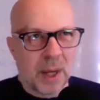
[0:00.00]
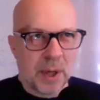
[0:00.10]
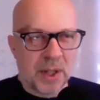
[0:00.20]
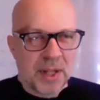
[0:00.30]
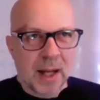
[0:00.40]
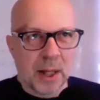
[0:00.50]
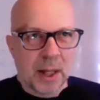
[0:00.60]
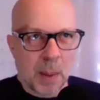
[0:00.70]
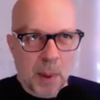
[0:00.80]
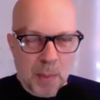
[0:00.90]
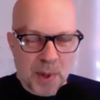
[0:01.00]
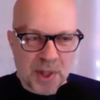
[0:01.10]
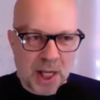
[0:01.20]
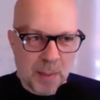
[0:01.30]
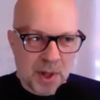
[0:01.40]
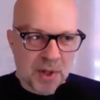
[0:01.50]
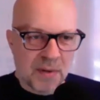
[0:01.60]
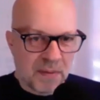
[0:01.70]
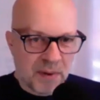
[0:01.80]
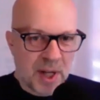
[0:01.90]
not our tagline, our purpose statement is to
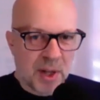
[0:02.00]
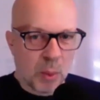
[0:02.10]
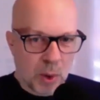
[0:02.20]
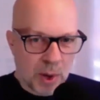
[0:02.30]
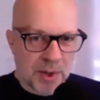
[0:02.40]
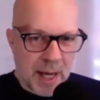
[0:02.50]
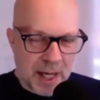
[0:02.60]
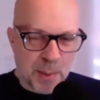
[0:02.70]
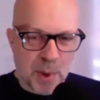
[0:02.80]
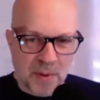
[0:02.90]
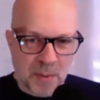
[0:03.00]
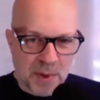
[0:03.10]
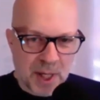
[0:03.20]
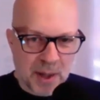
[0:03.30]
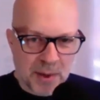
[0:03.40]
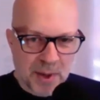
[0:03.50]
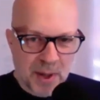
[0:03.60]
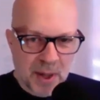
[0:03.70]
free the world's experts from sales.